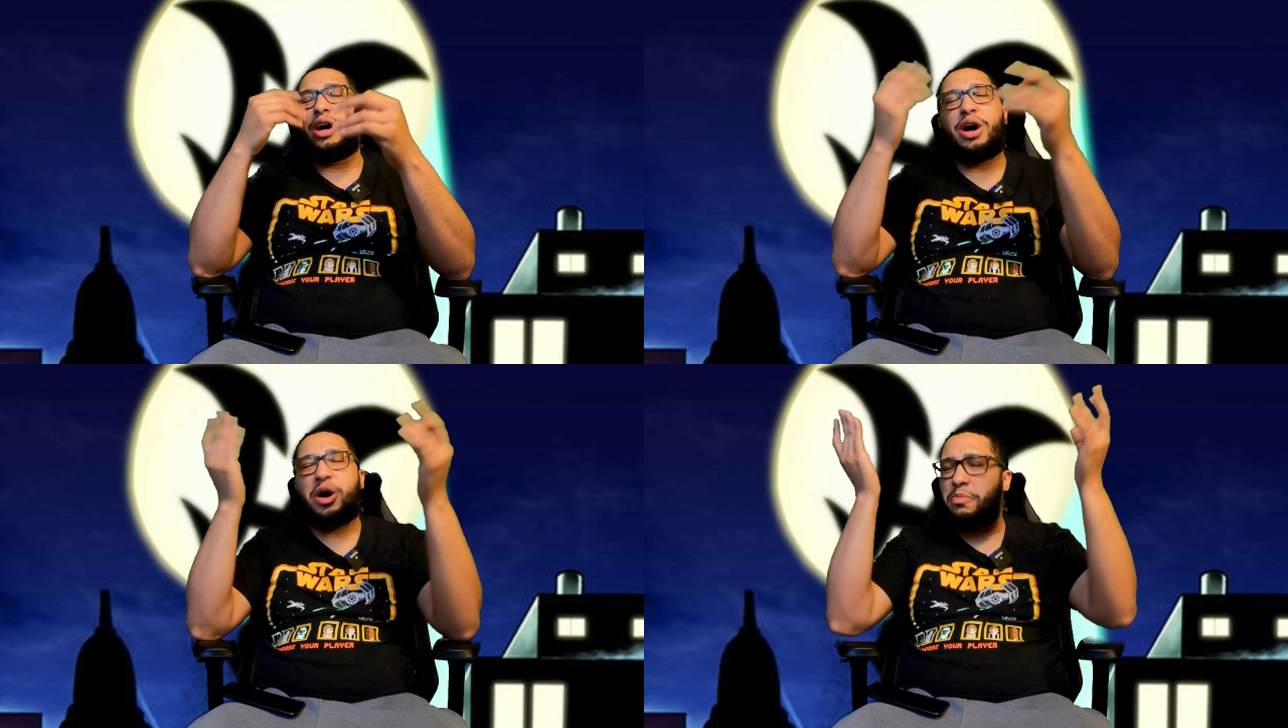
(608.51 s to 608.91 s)

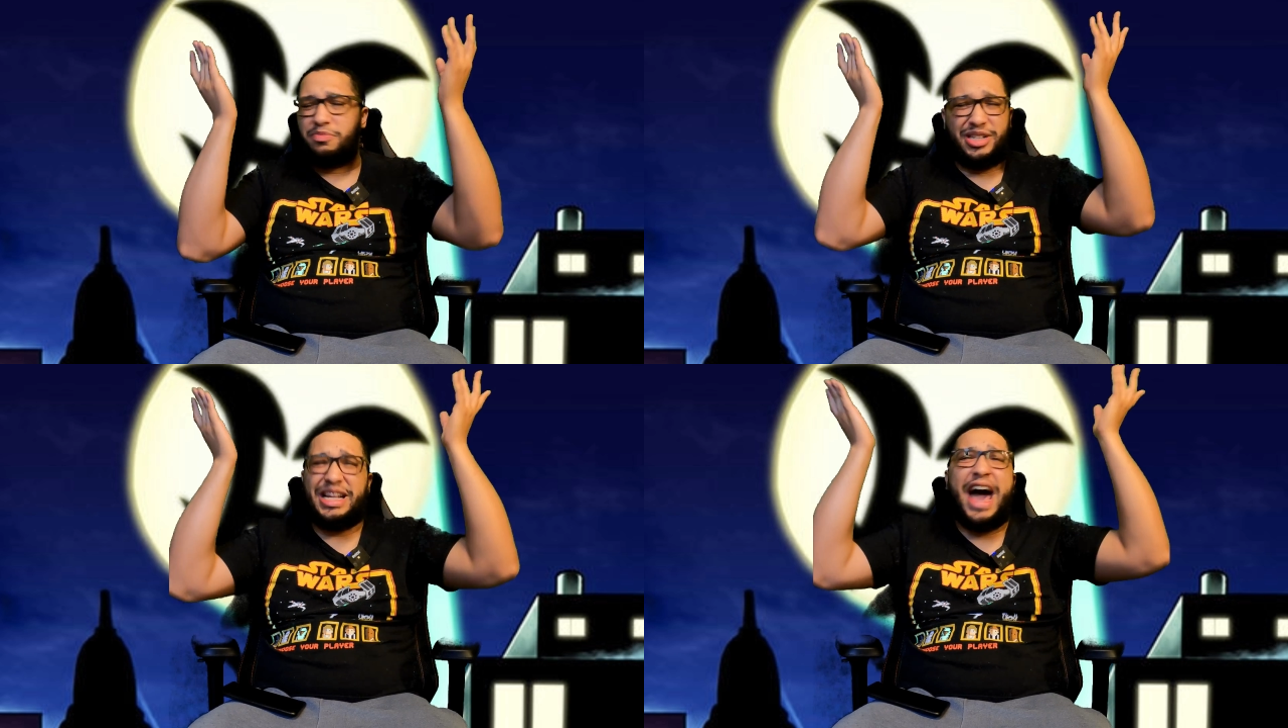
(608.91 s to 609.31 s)

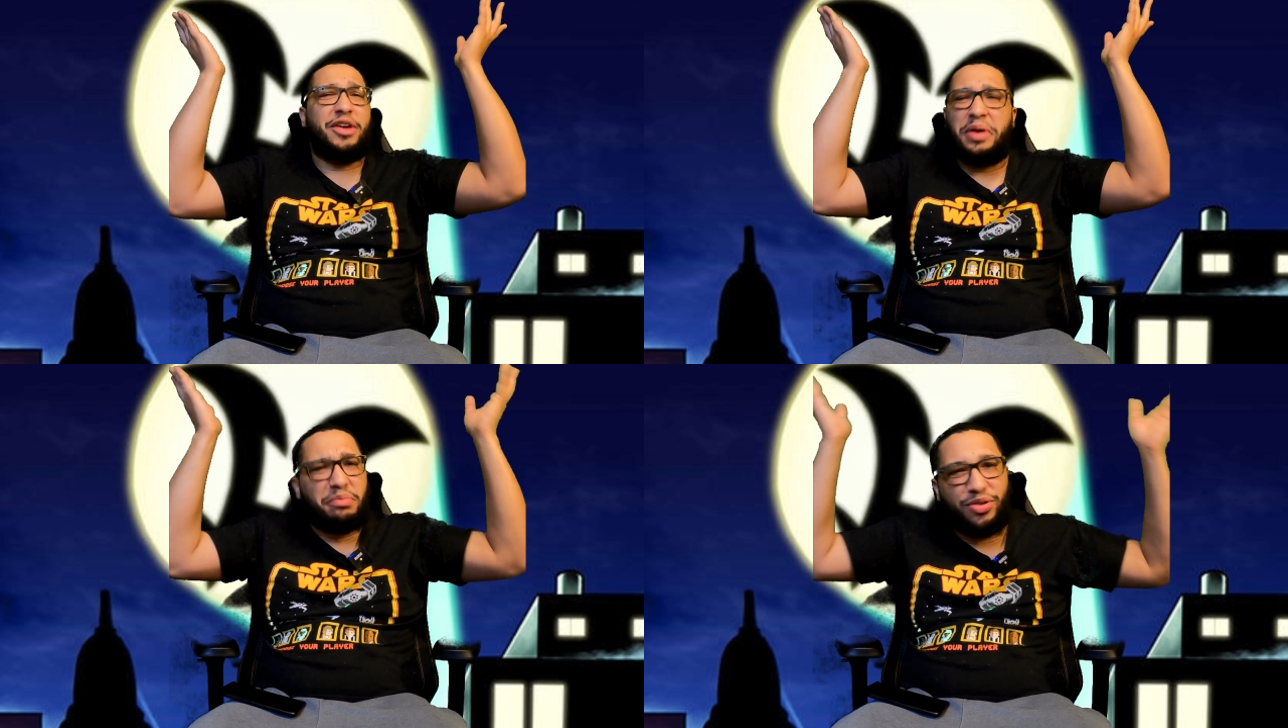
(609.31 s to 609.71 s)
um,
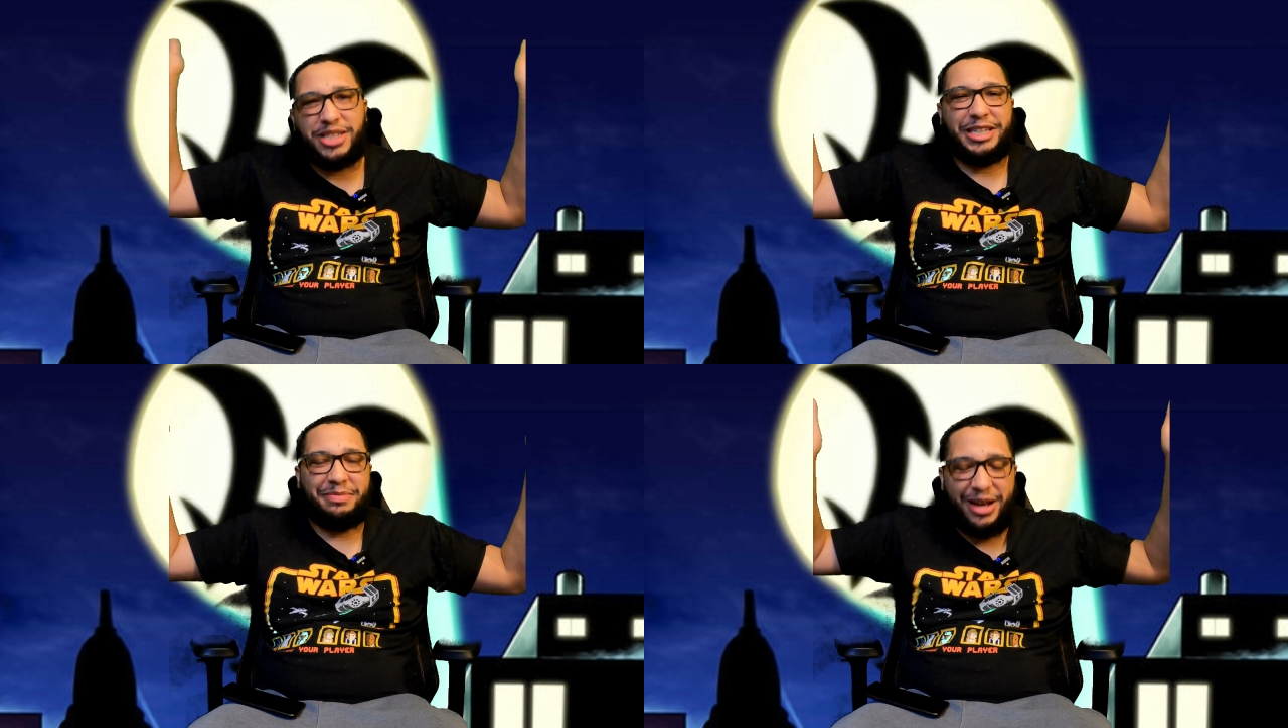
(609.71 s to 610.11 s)
shadow
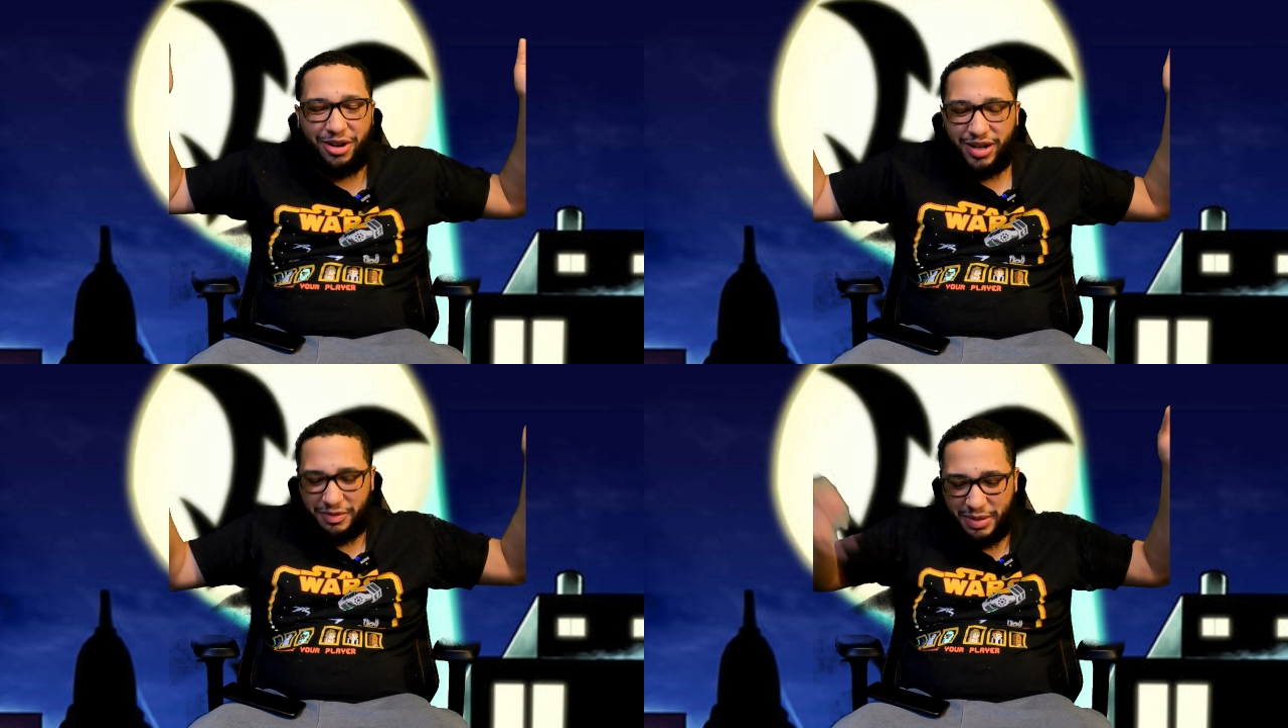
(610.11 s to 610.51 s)
imprisoning
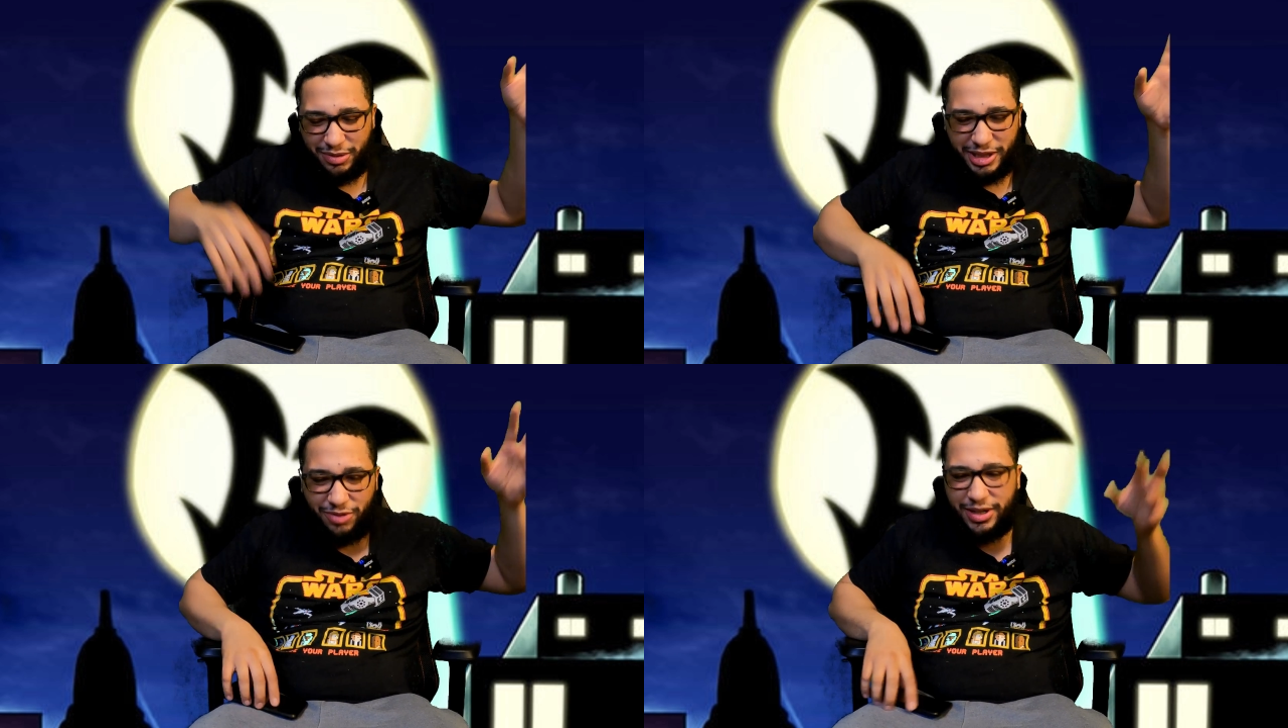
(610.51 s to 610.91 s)
mirror if
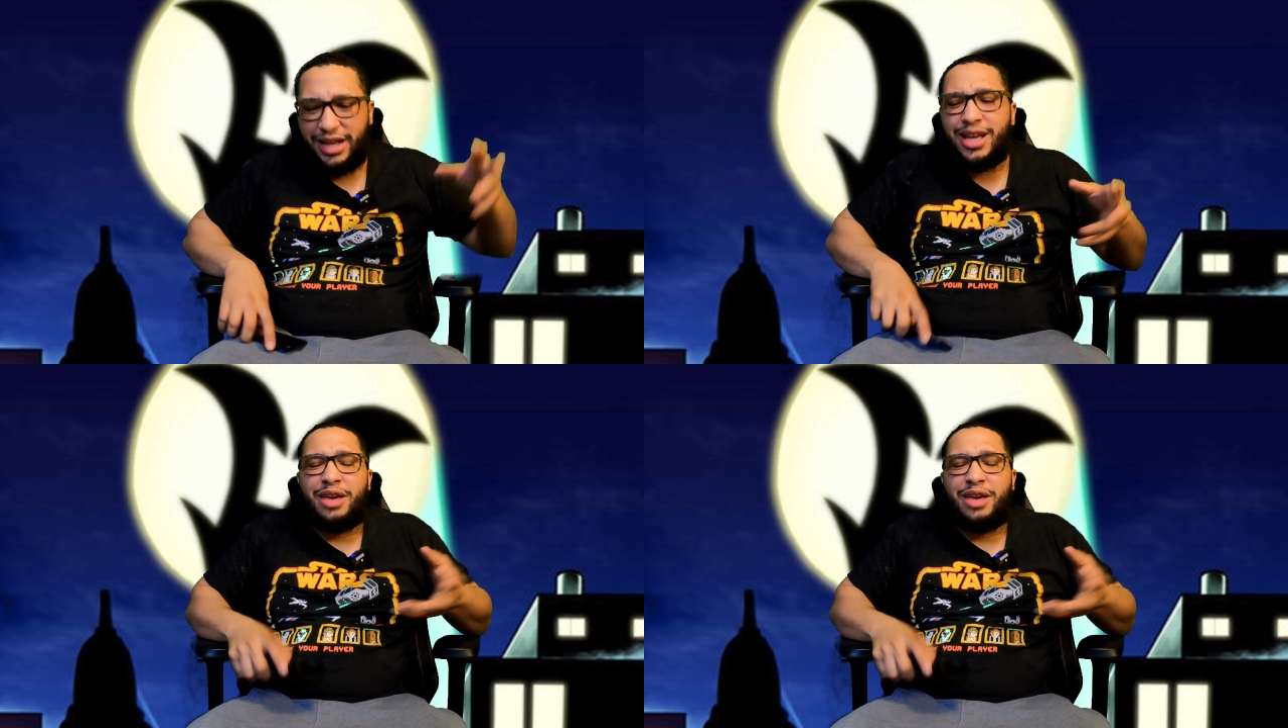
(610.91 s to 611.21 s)
people still running.